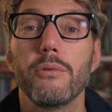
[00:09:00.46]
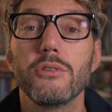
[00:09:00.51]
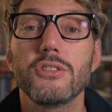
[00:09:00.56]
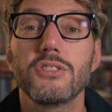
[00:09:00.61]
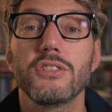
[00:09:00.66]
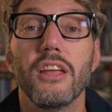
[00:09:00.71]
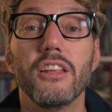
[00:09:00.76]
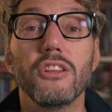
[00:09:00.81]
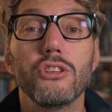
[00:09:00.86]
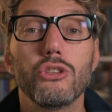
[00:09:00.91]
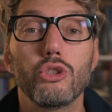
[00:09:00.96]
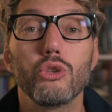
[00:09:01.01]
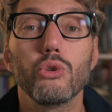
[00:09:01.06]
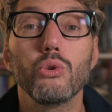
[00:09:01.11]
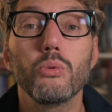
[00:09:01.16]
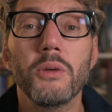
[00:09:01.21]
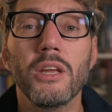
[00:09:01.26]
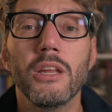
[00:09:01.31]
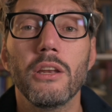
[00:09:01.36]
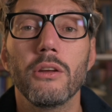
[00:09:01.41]
would say
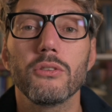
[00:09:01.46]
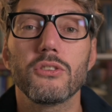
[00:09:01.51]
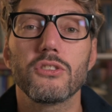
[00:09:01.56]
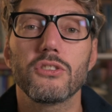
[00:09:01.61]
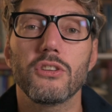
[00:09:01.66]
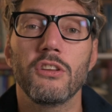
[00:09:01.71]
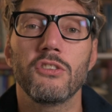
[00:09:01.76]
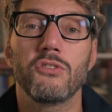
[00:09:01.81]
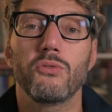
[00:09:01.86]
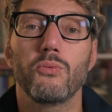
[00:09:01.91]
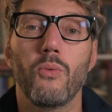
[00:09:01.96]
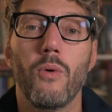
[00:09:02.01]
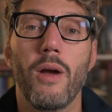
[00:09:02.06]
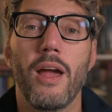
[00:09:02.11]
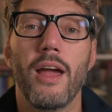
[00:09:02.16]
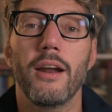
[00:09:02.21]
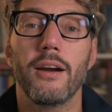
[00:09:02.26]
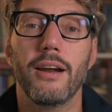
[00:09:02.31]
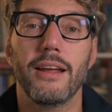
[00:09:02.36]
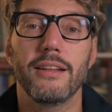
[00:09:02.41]
2 minutes is
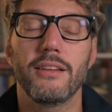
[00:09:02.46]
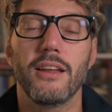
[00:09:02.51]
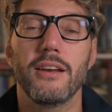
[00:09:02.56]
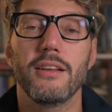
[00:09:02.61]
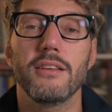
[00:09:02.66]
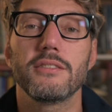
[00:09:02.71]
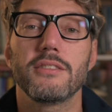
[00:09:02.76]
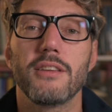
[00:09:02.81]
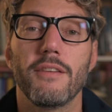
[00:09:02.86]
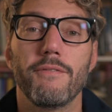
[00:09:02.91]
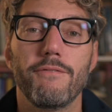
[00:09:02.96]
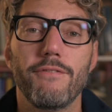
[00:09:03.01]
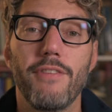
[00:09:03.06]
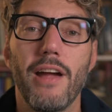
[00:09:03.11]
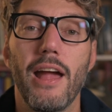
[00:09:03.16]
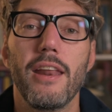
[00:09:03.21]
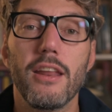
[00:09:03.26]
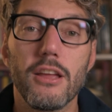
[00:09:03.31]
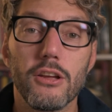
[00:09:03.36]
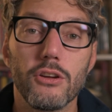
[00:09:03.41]
where there is a
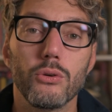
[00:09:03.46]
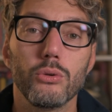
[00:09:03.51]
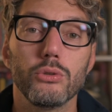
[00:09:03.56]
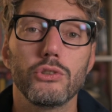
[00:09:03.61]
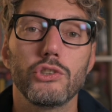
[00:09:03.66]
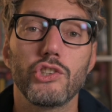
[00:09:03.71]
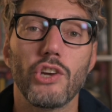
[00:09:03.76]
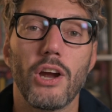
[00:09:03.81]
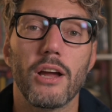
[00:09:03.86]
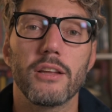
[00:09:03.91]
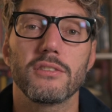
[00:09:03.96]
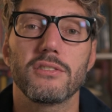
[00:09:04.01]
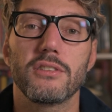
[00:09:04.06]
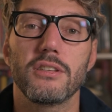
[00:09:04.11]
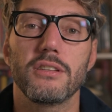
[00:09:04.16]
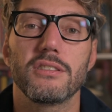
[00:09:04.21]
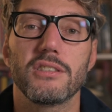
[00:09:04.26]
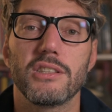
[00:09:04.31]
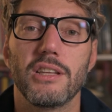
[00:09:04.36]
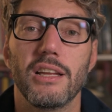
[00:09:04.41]
very good
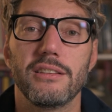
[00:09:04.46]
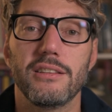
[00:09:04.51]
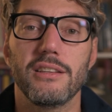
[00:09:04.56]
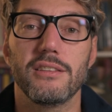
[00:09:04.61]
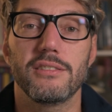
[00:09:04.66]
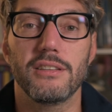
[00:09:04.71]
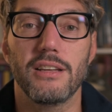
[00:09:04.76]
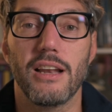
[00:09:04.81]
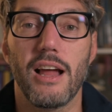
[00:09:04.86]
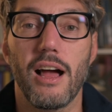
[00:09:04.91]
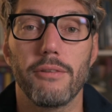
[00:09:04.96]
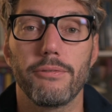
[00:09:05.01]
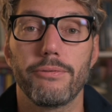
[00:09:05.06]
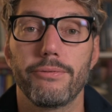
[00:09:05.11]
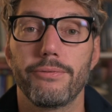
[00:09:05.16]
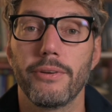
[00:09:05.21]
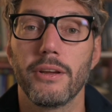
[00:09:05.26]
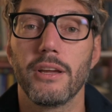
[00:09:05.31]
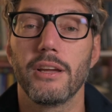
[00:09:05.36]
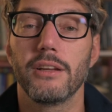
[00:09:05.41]
chances that is
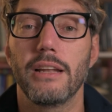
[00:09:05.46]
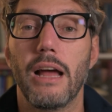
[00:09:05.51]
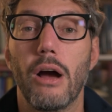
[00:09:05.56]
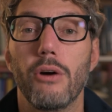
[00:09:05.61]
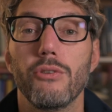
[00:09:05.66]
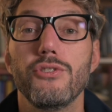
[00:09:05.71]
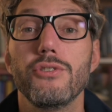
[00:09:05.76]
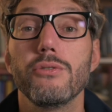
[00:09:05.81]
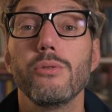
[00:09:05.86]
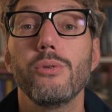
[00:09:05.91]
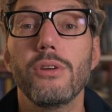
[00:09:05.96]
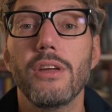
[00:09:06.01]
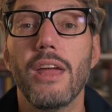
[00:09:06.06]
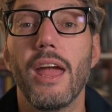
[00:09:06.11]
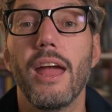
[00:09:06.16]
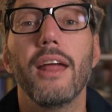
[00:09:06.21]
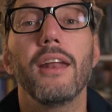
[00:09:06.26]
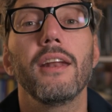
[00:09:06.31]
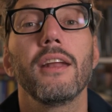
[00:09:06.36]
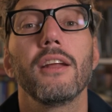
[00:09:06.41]
enough. Now, you
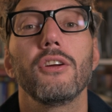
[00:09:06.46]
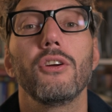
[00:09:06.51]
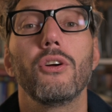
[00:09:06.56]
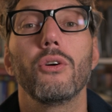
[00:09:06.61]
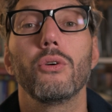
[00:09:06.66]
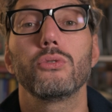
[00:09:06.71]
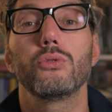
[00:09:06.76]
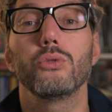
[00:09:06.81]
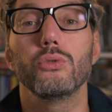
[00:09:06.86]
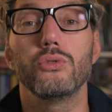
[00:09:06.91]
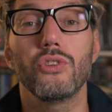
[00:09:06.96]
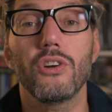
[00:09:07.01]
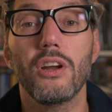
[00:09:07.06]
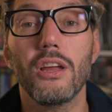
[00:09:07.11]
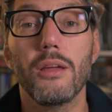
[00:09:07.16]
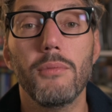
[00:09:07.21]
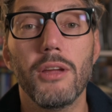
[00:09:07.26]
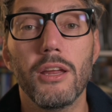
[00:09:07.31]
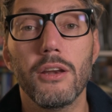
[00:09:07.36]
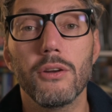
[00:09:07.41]
can go to
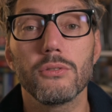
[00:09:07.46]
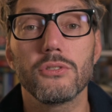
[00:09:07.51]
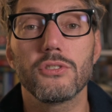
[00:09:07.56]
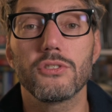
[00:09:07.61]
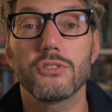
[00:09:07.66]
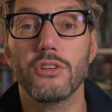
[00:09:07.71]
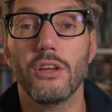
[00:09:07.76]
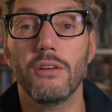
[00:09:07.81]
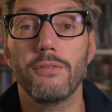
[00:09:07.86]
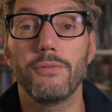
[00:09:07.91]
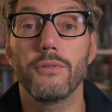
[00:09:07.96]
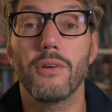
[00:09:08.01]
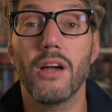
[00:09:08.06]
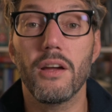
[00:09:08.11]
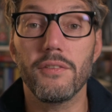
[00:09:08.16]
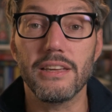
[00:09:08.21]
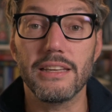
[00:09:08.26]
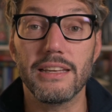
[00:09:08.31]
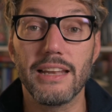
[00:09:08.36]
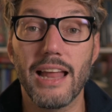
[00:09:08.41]
3 minutes if you
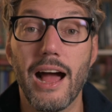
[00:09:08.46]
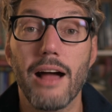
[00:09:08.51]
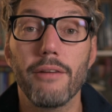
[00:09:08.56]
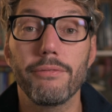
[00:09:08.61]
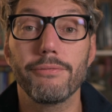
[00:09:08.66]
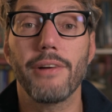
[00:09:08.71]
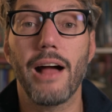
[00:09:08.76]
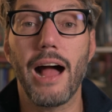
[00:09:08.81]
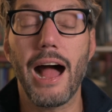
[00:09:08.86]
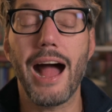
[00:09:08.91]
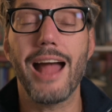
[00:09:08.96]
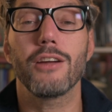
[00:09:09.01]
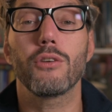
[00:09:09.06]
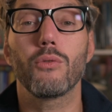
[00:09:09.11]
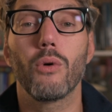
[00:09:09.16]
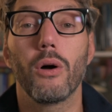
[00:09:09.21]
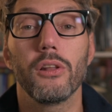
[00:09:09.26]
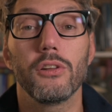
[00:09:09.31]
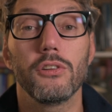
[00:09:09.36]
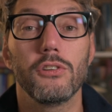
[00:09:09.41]
have enough high
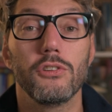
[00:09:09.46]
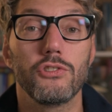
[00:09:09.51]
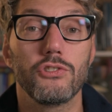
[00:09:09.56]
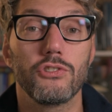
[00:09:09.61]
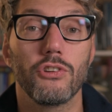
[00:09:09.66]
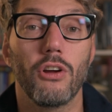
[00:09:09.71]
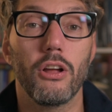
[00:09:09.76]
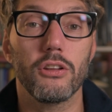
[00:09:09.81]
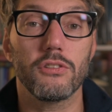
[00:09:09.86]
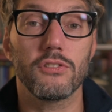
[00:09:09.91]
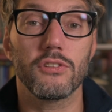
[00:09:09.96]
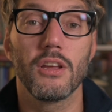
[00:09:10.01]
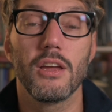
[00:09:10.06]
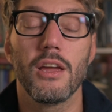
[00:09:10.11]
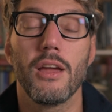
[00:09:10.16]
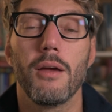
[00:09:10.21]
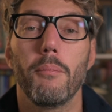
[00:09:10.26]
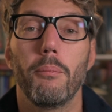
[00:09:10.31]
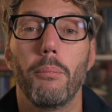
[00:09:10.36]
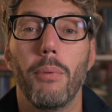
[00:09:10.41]
quality shots,
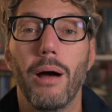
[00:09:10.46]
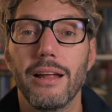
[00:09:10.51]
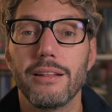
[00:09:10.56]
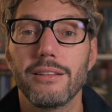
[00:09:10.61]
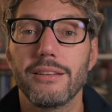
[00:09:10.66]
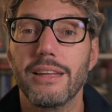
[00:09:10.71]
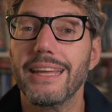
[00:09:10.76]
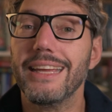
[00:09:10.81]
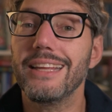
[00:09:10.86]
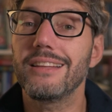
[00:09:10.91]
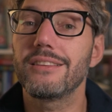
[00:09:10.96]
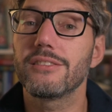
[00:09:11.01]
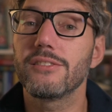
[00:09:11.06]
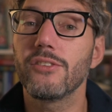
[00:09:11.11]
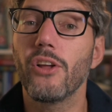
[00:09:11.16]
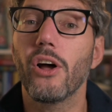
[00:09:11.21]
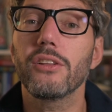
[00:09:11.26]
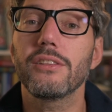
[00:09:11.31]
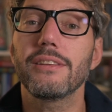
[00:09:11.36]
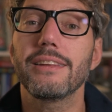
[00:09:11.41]
but it's
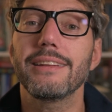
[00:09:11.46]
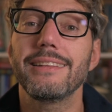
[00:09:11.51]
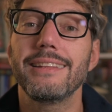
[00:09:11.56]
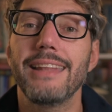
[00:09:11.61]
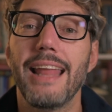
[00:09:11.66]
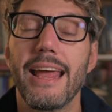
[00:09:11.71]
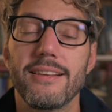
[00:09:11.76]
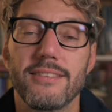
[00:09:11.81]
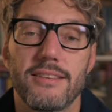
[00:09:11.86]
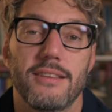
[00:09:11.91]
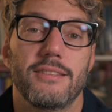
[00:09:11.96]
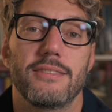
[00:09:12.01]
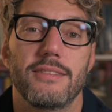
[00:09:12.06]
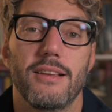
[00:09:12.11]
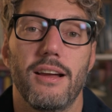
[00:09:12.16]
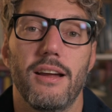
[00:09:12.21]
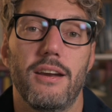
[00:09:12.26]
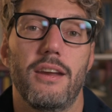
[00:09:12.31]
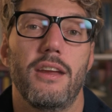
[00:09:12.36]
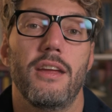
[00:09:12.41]
not
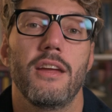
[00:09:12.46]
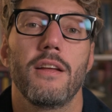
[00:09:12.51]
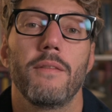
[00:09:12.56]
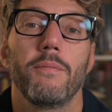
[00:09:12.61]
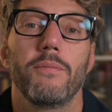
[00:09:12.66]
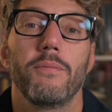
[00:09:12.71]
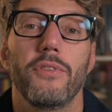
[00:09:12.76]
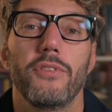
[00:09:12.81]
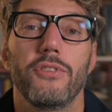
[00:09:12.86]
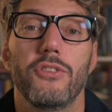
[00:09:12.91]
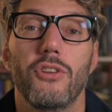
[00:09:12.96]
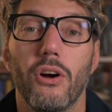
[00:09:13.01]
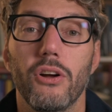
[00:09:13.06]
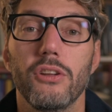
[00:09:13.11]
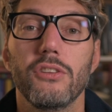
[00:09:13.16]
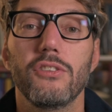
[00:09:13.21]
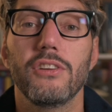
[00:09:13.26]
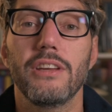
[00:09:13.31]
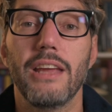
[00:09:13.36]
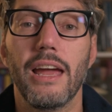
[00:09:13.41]
necessary.
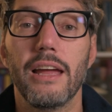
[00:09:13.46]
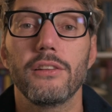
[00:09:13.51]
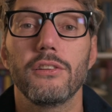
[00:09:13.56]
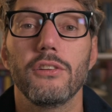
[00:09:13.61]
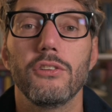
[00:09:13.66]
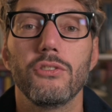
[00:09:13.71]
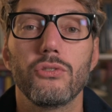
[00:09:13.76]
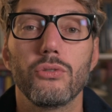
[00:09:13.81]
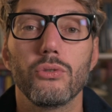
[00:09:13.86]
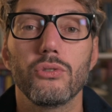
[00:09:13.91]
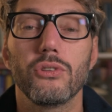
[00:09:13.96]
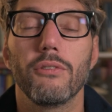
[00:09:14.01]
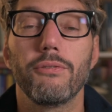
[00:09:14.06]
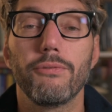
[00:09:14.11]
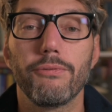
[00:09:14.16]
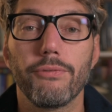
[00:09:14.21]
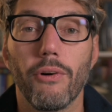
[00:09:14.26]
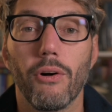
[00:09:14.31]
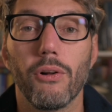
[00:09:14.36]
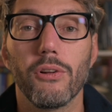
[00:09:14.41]
Don't get into the
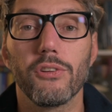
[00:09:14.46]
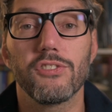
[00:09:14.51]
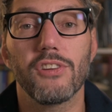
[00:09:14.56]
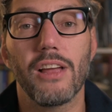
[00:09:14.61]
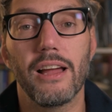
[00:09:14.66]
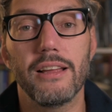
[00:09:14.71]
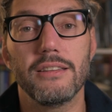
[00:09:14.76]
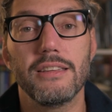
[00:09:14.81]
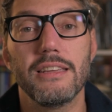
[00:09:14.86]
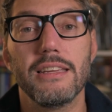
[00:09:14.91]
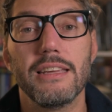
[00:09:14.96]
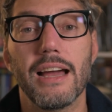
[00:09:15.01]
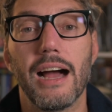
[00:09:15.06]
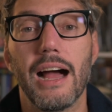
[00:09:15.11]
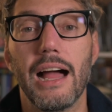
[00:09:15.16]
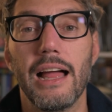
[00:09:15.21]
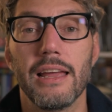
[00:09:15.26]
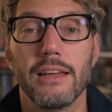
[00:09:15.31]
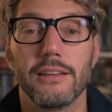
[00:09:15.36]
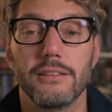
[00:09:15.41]
false
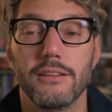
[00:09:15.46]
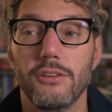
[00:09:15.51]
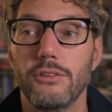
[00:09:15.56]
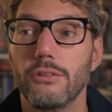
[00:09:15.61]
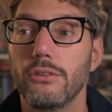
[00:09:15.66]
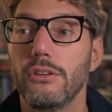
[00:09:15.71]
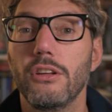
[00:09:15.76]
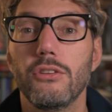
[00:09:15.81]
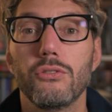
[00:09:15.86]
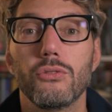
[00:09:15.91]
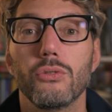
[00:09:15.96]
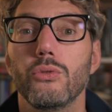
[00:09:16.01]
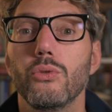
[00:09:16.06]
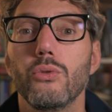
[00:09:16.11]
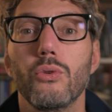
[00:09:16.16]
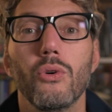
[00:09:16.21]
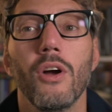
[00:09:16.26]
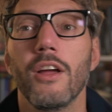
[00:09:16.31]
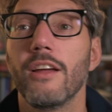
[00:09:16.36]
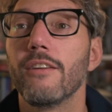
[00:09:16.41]
idea that you need to
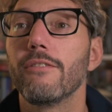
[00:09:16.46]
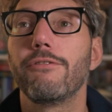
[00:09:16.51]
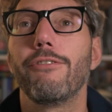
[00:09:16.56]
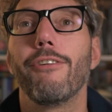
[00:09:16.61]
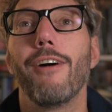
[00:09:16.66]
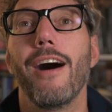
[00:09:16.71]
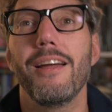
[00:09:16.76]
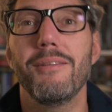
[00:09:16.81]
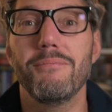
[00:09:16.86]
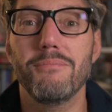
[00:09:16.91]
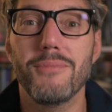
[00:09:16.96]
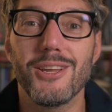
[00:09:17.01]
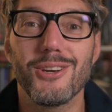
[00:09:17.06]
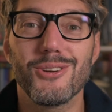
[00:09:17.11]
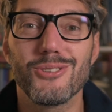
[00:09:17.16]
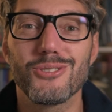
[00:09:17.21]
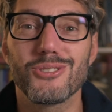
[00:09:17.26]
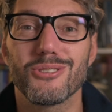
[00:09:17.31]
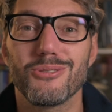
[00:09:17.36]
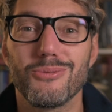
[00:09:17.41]
do 5
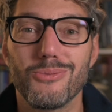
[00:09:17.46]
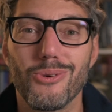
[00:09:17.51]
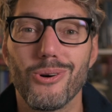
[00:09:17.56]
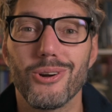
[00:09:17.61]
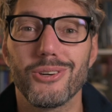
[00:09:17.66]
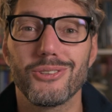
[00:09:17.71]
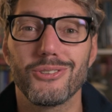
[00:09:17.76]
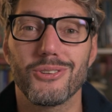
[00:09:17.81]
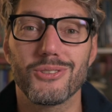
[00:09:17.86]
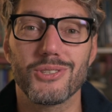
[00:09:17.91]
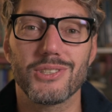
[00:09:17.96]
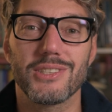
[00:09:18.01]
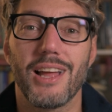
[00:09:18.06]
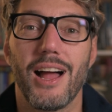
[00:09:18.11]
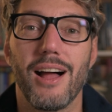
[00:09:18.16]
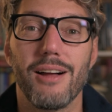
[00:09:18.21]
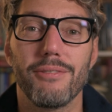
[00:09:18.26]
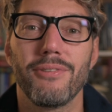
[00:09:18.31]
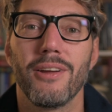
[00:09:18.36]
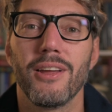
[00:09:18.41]
minutes worth of
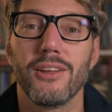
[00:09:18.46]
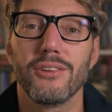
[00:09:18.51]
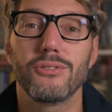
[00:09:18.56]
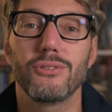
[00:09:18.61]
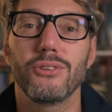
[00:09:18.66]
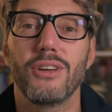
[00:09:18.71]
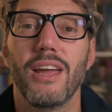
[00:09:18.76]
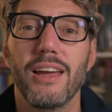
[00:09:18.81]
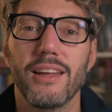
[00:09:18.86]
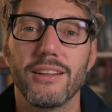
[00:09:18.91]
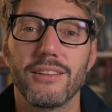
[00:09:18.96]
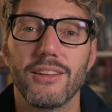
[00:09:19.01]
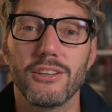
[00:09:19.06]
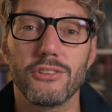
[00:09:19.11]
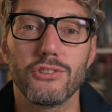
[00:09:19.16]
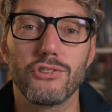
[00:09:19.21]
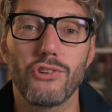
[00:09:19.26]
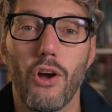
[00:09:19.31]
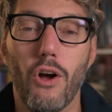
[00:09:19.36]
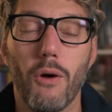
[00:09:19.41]
stuff to get a
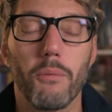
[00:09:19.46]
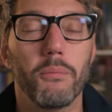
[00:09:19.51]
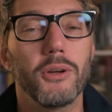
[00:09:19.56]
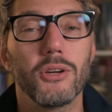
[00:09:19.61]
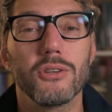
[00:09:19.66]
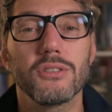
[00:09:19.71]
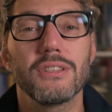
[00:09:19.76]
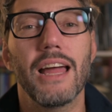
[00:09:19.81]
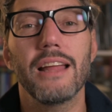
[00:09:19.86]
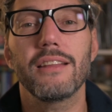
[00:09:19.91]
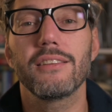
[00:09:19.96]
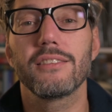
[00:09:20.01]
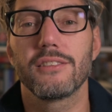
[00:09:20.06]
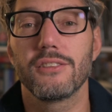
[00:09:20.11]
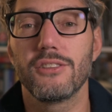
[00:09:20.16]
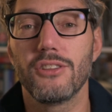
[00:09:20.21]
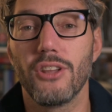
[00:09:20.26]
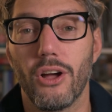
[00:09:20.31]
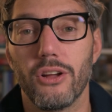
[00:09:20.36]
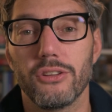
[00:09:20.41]
job, because that's
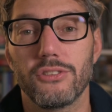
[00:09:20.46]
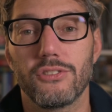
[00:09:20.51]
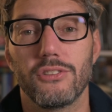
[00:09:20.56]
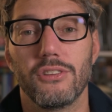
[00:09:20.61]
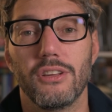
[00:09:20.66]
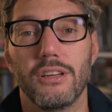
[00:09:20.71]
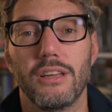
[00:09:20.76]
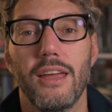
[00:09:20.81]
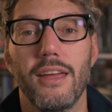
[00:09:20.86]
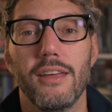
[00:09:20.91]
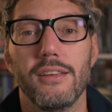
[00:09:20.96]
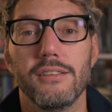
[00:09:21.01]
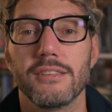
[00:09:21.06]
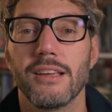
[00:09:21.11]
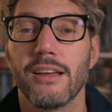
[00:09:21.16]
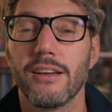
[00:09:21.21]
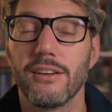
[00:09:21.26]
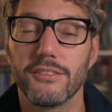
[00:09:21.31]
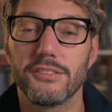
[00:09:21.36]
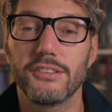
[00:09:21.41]
not the case.
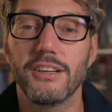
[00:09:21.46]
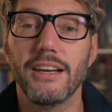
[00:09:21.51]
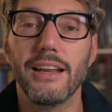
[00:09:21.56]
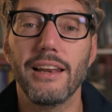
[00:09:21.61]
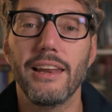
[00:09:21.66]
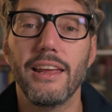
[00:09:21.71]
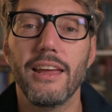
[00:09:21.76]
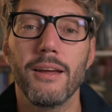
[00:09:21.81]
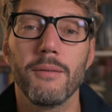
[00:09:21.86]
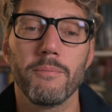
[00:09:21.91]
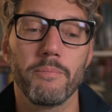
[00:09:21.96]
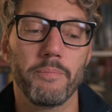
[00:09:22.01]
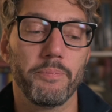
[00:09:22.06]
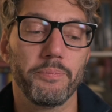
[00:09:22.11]
Really,